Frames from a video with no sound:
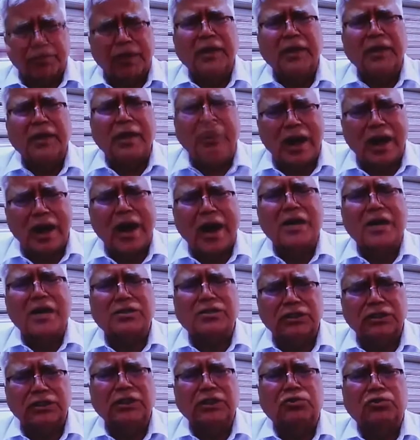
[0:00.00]
large
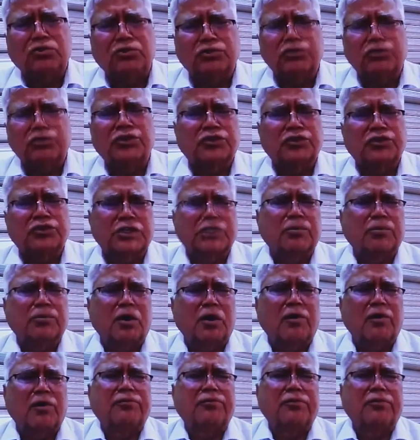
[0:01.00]
ecosystem
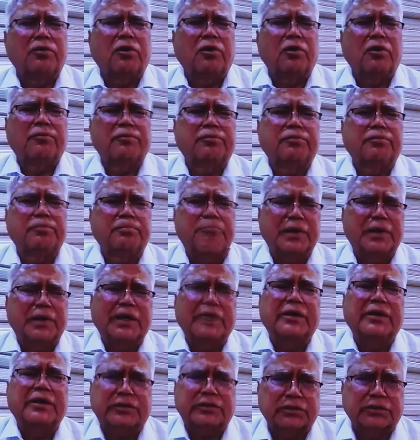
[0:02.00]
of, of
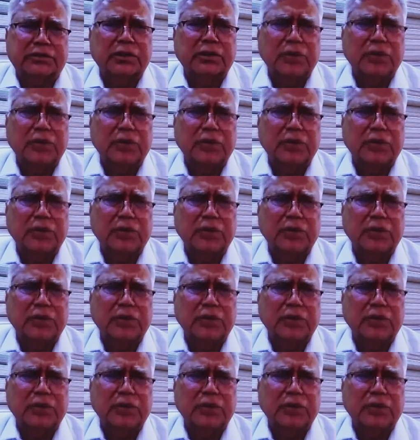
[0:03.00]
players